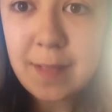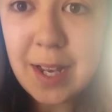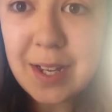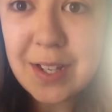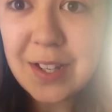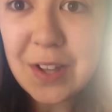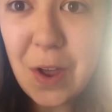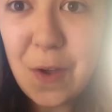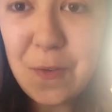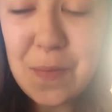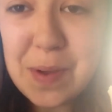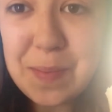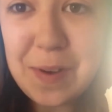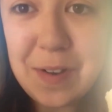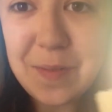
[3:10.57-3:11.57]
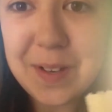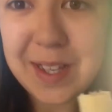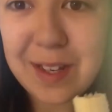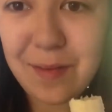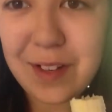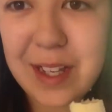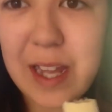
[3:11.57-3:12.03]
So for my breakfast,
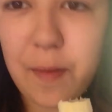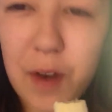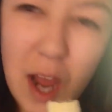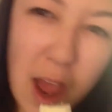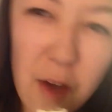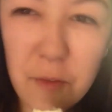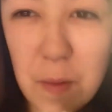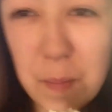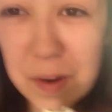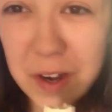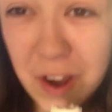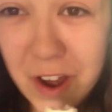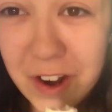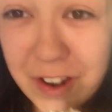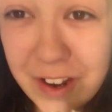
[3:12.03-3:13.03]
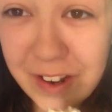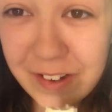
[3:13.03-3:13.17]
I'm just having a healthy banana,